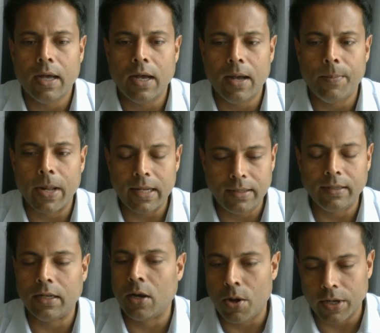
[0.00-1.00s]
Uh, but I
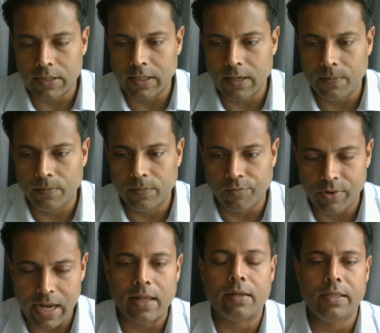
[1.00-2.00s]
think the longer term
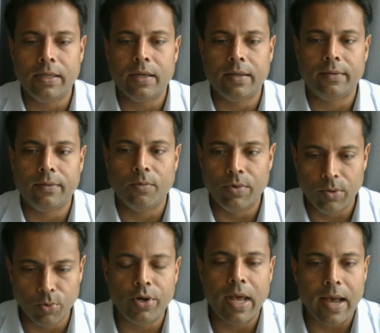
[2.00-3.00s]
reality is we
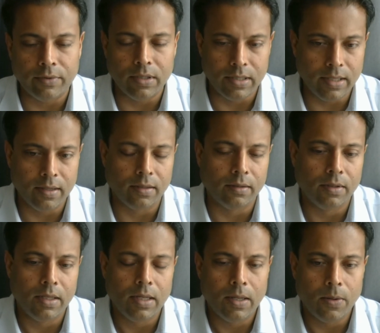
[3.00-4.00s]
would have to deal
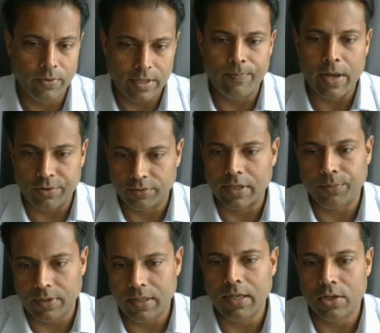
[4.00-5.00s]
with that petrol
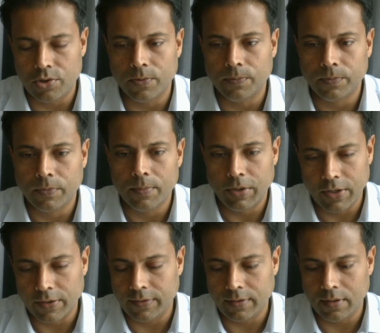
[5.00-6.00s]
subsidy issue
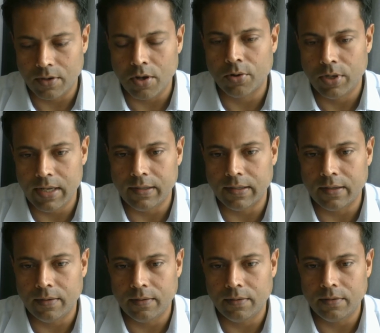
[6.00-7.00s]
because not only is it
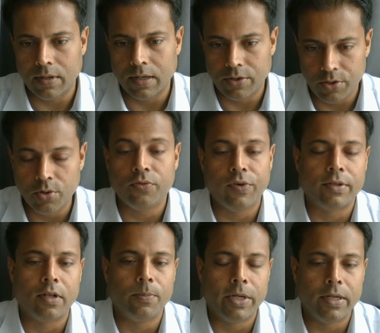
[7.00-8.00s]
a huge
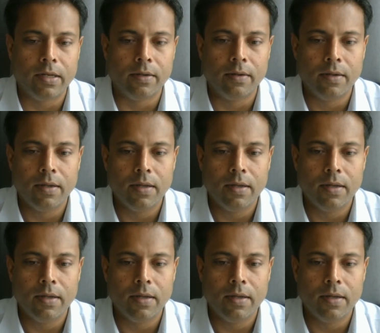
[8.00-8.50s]
fiscal burden